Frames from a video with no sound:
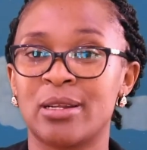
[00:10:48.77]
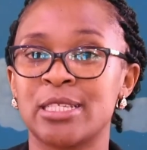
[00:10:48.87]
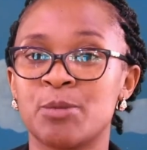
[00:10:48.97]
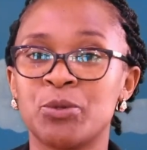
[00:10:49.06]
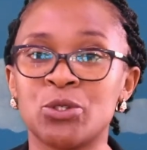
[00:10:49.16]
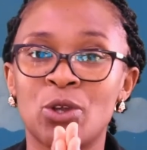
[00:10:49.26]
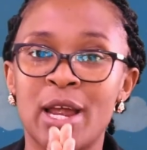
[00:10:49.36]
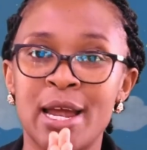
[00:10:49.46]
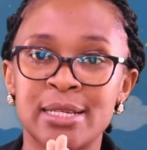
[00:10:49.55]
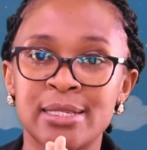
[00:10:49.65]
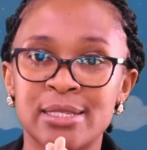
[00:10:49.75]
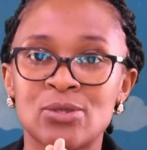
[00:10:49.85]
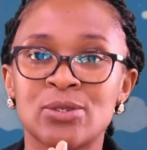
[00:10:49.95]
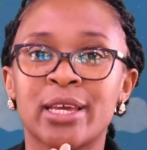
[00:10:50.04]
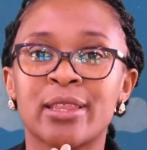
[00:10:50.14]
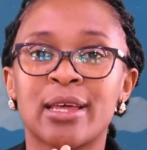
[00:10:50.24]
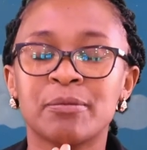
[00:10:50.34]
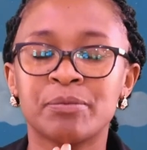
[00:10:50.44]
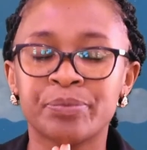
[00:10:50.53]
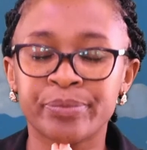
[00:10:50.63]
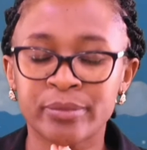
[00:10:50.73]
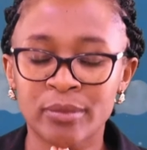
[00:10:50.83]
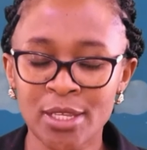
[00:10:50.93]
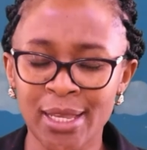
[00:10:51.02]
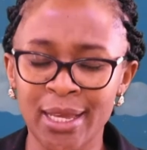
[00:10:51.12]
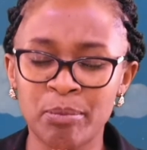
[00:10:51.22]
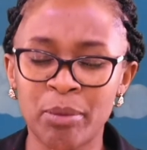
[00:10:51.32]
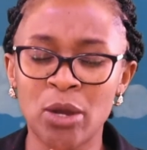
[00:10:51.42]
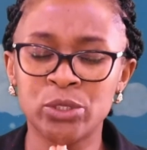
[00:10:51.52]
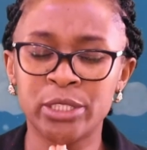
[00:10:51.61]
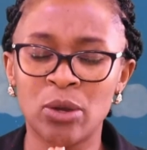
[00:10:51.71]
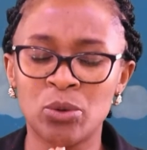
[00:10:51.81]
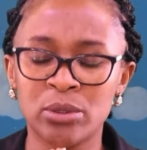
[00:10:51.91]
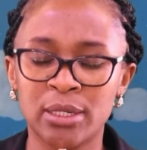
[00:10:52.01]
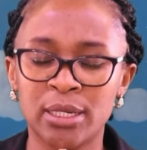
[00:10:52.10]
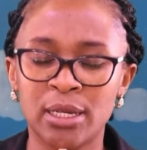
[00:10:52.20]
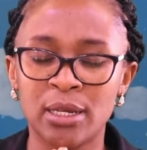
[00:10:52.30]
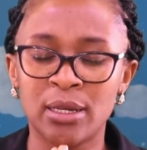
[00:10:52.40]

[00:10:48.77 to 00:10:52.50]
Let's put our hands together and bow down.